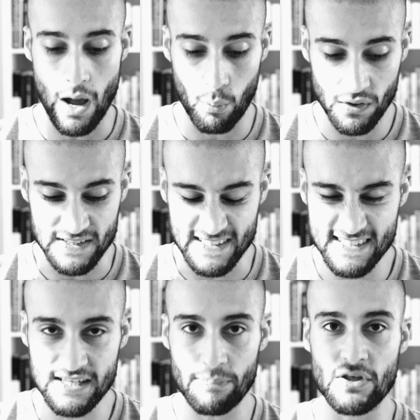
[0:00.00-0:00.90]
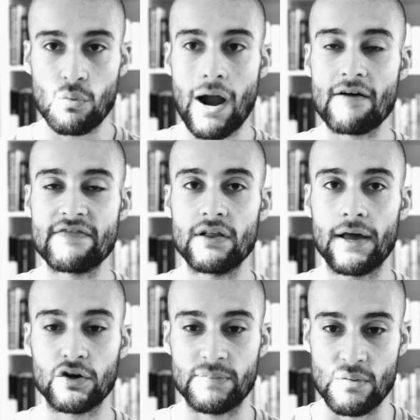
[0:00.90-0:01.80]
I wanted something where I feel
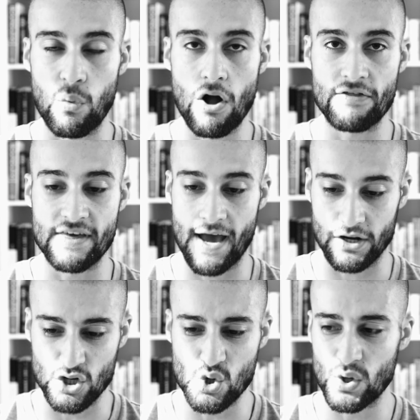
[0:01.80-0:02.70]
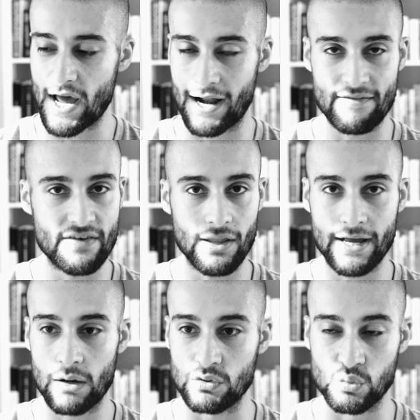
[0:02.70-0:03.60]
I could be worthy at, good at. I felt
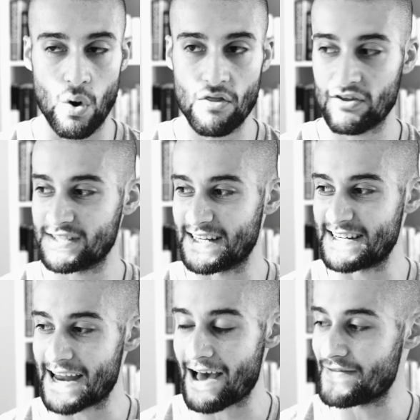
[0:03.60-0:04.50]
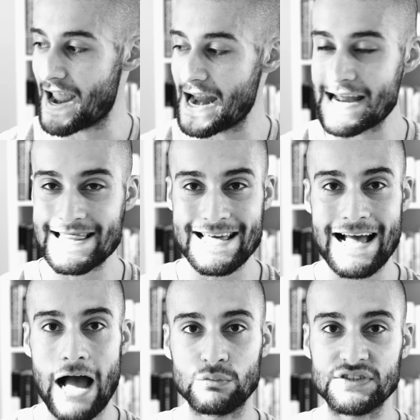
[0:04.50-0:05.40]
like I was worthless. I didn't have
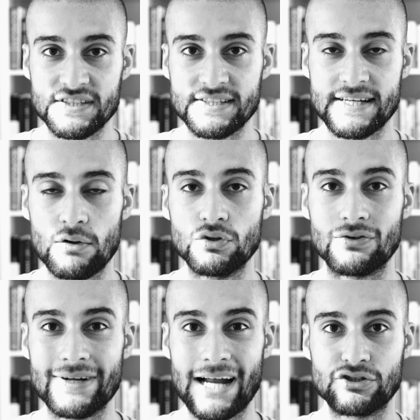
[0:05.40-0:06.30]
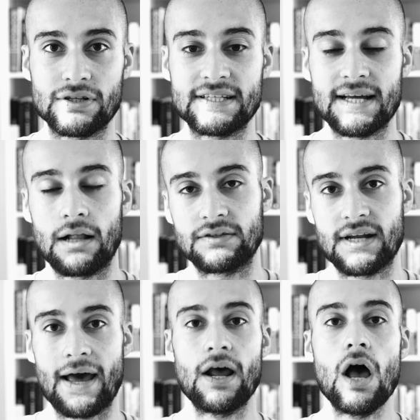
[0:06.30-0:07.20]
anything I was skilled or naturally
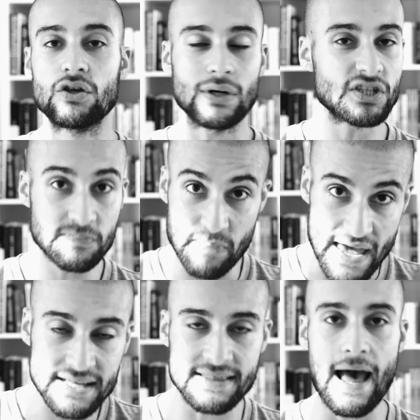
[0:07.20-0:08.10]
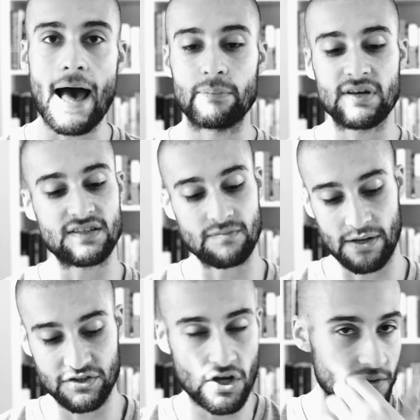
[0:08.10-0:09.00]
talented at. So I just picked that because of
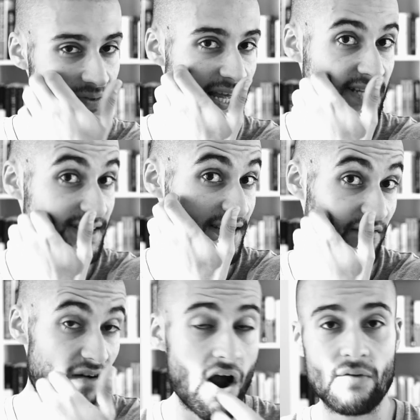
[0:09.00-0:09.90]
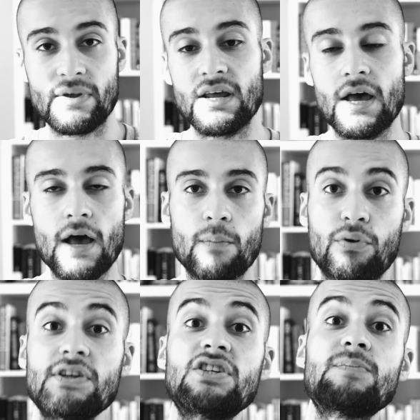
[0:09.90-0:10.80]
my circumstances and environment
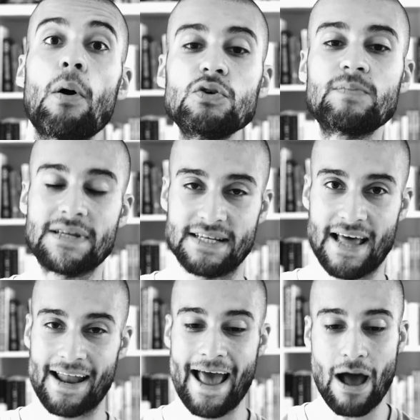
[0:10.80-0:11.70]
predisposed me to that.